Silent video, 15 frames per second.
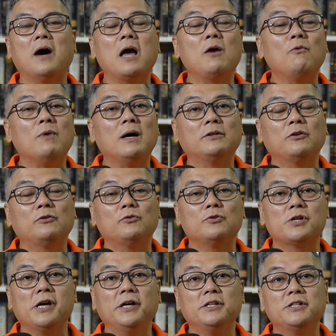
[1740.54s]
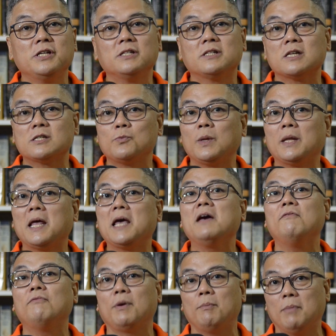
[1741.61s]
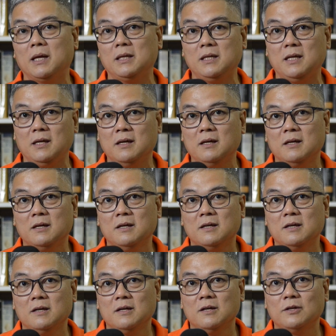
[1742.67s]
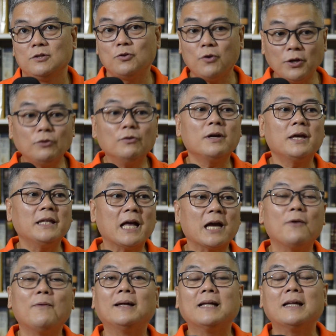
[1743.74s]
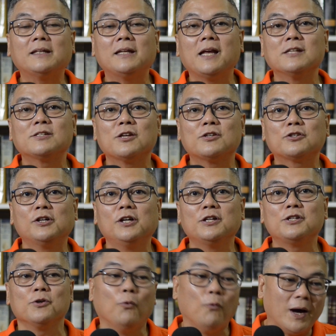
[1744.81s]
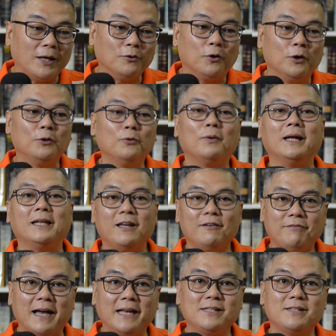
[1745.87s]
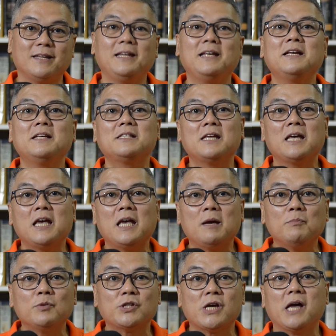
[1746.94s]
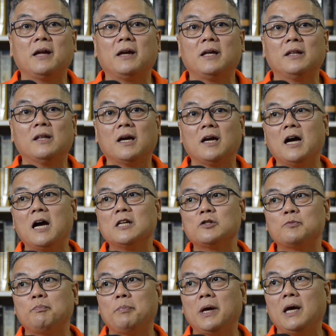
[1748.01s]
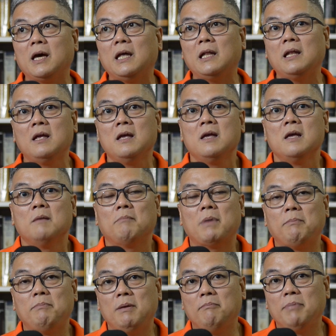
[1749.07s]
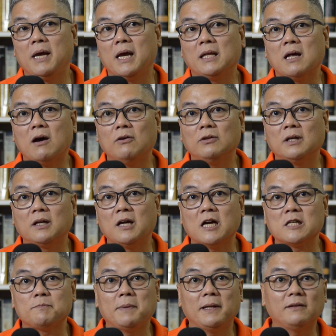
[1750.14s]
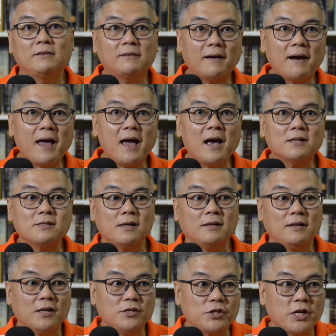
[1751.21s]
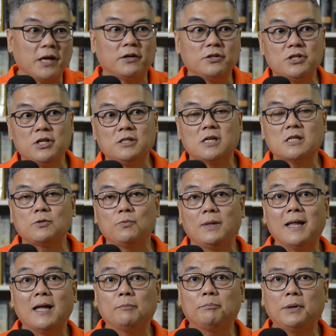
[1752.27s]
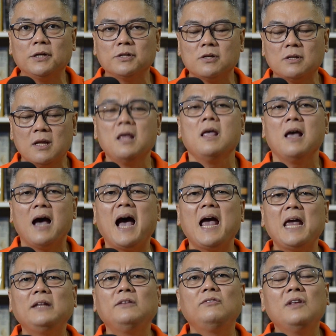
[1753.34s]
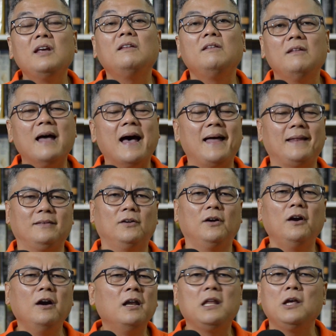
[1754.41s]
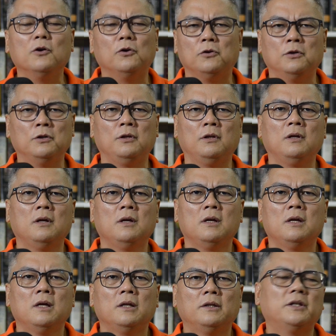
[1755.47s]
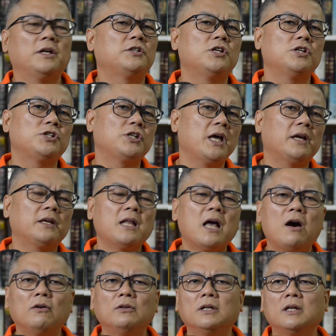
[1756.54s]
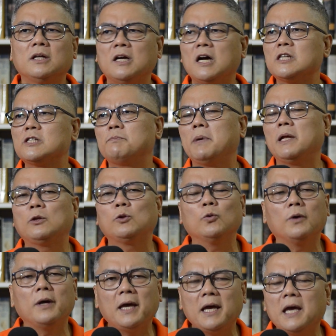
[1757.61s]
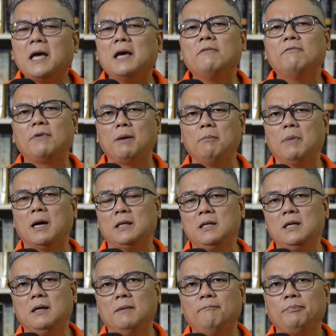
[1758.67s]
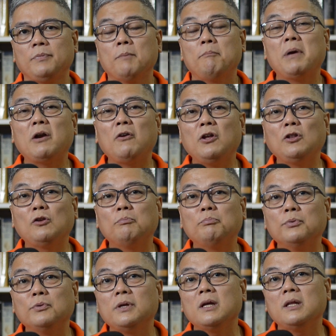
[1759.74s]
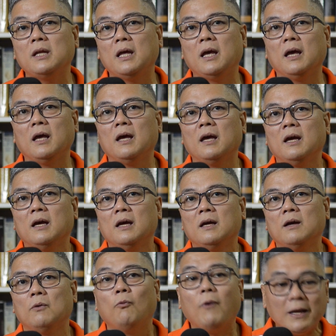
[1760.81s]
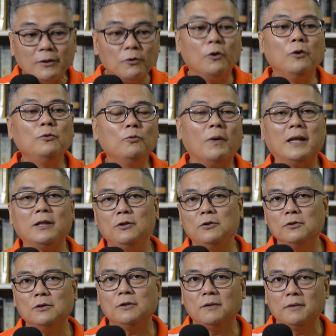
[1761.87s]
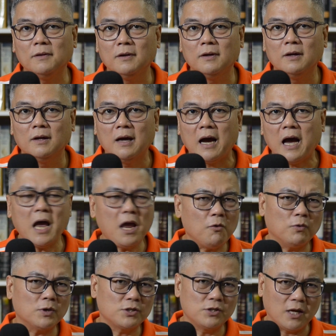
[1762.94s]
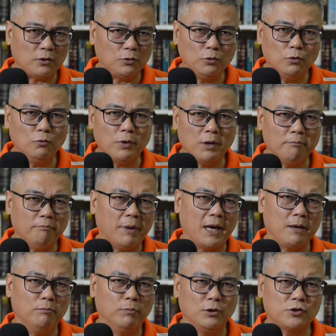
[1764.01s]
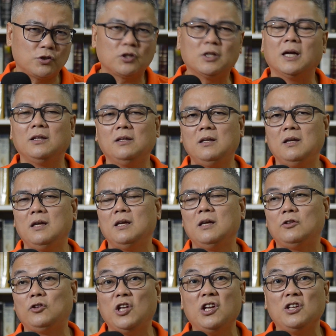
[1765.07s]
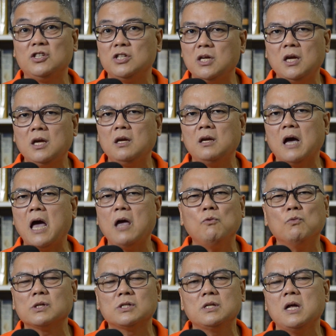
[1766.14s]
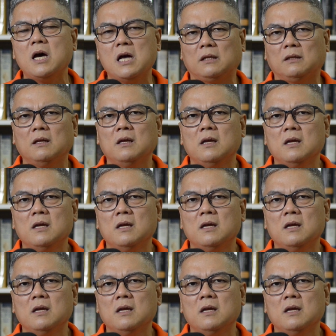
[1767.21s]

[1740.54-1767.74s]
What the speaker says: I wanted to share Jesus with everybody. So itong ginagawa natin sa church, yung one-on-one evangelism, sharing the gospel, may bibigyan ako ng gospel tracts and then share Jesus with that person. I did that early on. Nag-share na ako ng gospel to everybody. Pero ito po yan eh. One-on-one yun. I was not doing Bible study teaching. I was not.